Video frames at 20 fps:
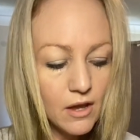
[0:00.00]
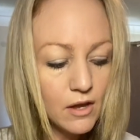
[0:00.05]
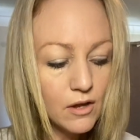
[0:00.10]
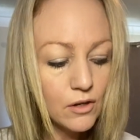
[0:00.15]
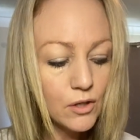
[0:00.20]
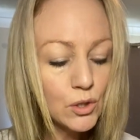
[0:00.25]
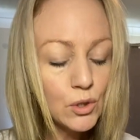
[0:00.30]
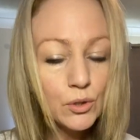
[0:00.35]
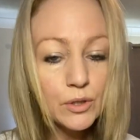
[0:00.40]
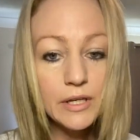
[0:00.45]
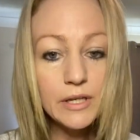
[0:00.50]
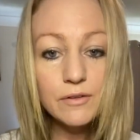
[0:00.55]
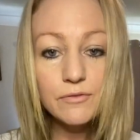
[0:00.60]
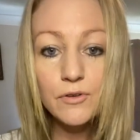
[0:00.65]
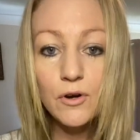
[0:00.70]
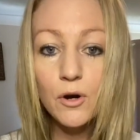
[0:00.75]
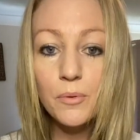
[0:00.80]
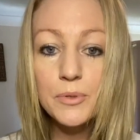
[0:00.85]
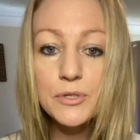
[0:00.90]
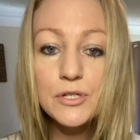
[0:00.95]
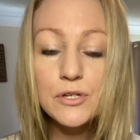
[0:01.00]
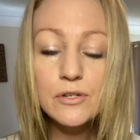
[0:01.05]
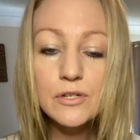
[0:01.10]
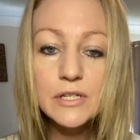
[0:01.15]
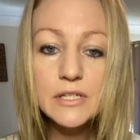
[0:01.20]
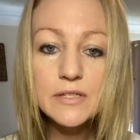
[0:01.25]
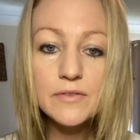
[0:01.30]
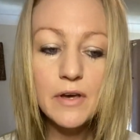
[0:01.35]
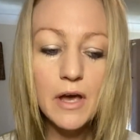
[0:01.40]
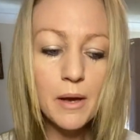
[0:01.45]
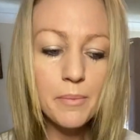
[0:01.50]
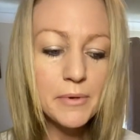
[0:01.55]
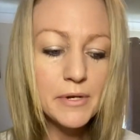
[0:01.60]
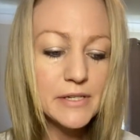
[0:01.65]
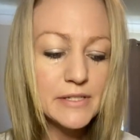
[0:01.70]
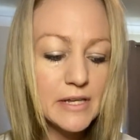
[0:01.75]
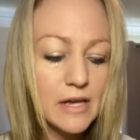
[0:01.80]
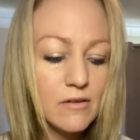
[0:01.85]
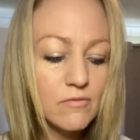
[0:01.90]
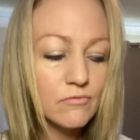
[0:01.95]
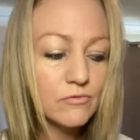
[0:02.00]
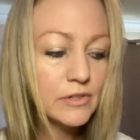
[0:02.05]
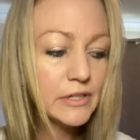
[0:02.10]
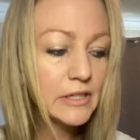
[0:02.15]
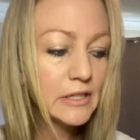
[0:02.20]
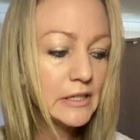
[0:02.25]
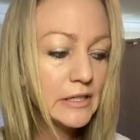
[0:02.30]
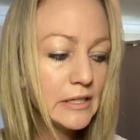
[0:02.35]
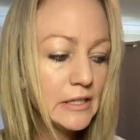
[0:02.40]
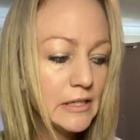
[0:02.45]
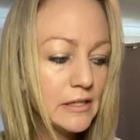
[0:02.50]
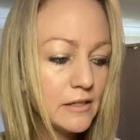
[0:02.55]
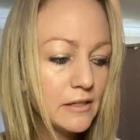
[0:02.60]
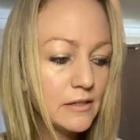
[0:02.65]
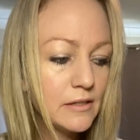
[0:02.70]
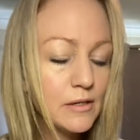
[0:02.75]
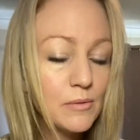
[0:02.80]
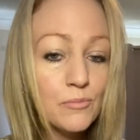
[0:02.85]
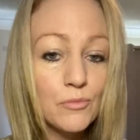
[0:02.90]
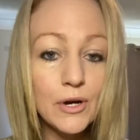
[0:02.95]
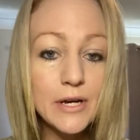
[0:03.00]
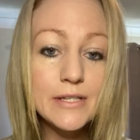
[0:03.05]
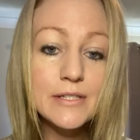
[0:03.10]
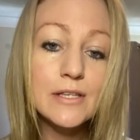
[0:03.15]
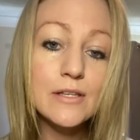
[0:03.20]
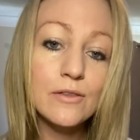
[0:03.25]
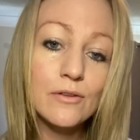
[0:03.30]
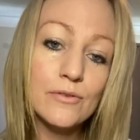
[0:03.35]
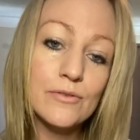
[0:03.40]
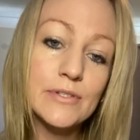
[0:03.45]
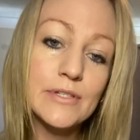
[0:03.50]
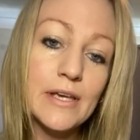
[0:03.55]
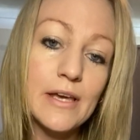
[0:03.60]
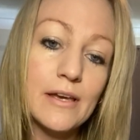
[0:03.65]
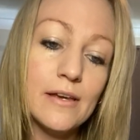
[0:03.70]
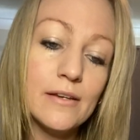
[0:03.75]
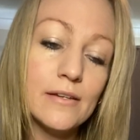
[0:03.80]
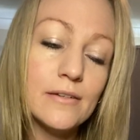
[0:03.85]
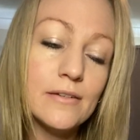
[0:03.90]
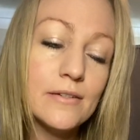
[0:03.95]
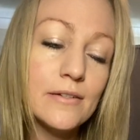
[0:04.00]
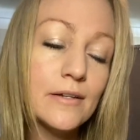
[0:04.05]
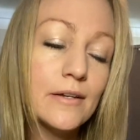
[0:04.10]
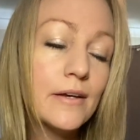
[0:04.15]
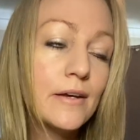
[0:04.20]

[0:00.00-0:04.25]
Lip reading: looking for opportunities for happiness and really embracing those and